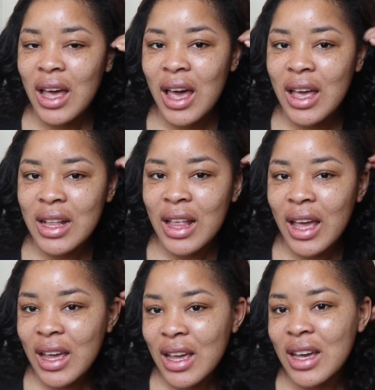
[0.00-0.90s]
And
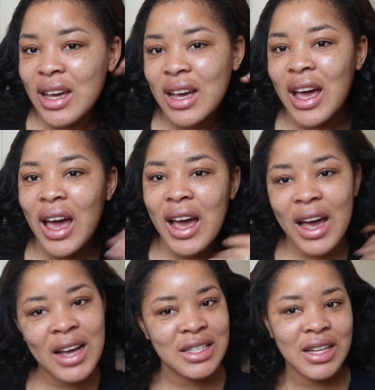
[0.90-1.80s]
like,
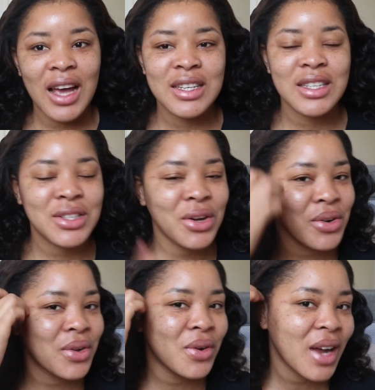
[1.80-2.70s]
I just
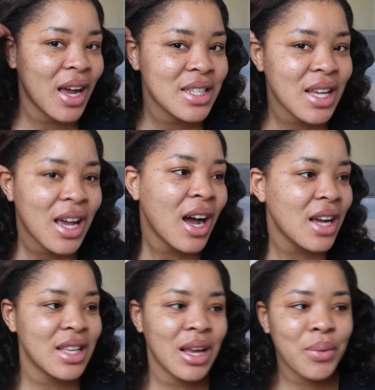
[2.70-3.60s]
don't know, guys.
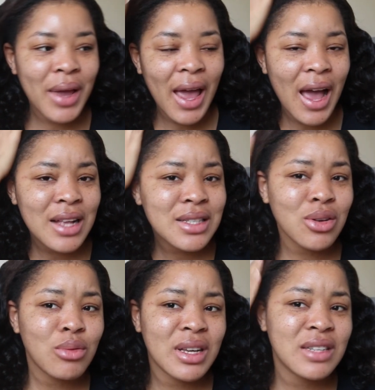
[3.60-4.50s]
We had
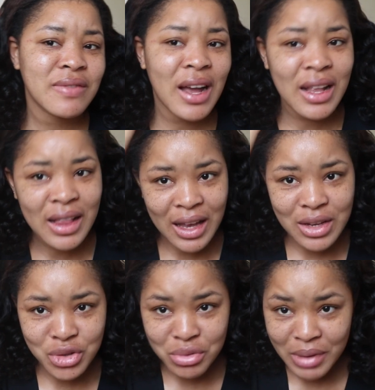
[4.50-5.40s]
so much fun,
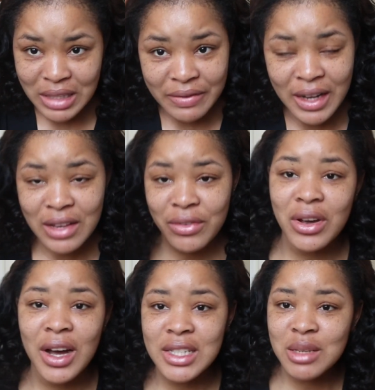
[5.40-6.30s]
like too much fun
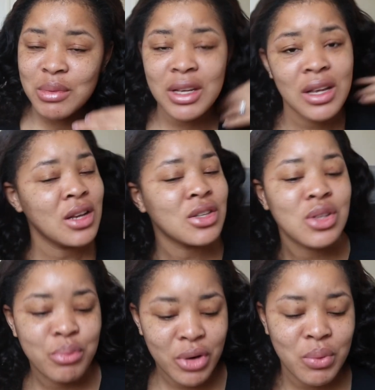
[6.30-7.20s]
if you ask me,
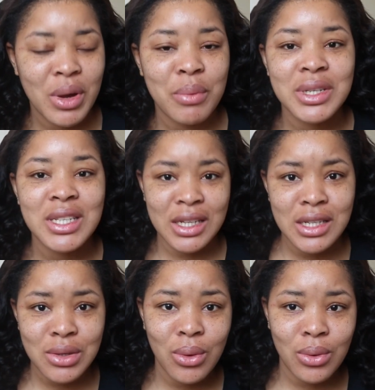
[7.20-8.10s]
to the point where we
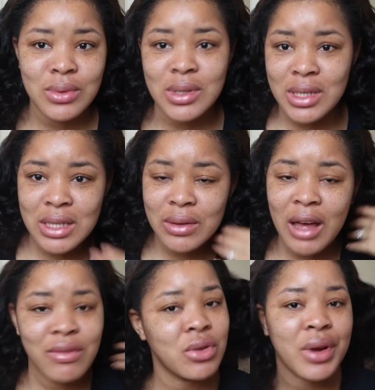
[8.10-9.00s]
just all
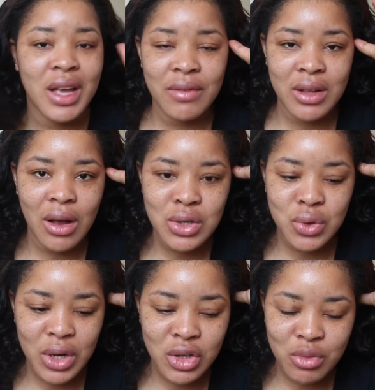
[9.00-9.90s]
still haven't recovered. I was talking